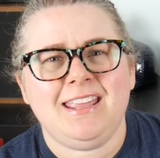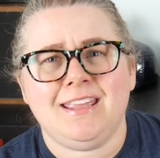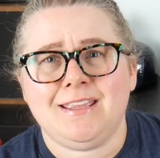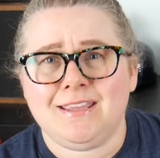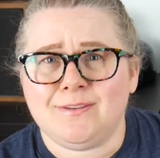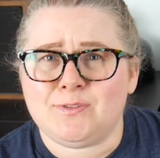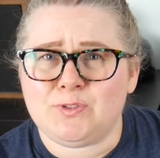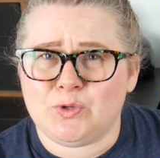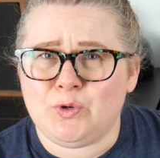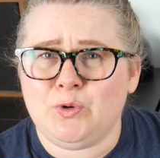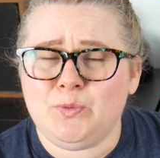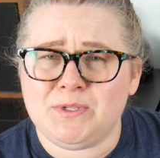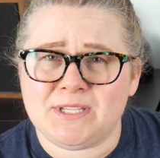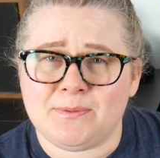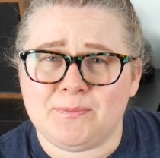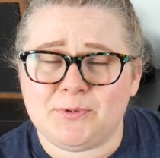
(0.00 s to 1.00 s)
it gives you who
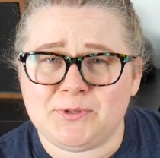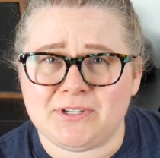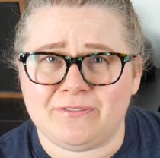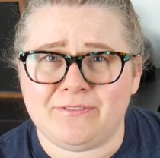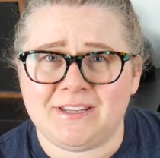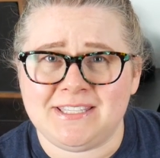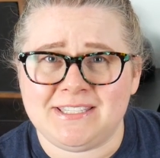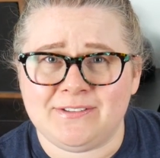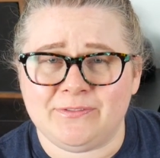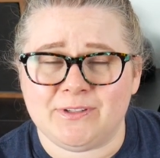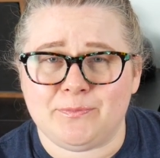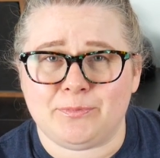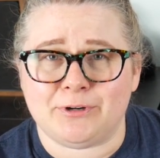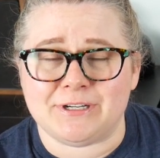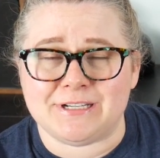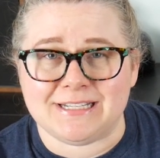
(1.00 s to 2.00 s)
was the most offensively
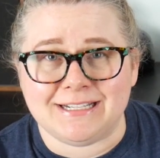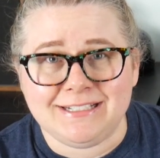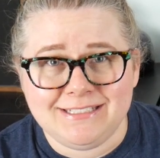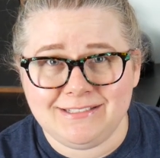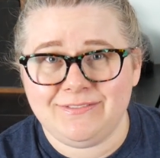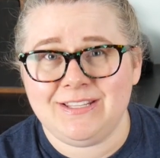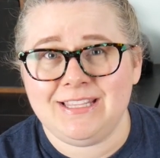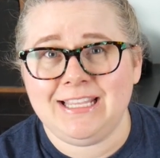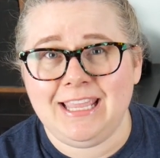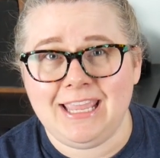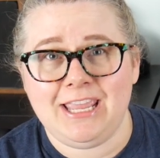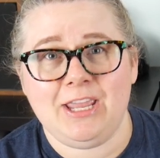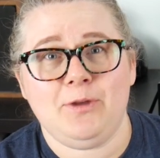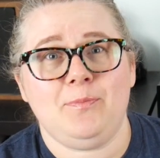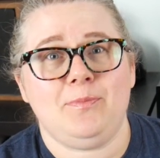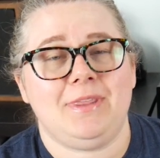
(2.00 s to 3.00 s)
productive in the
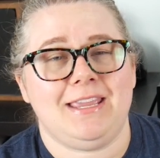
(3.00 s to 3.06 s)
game.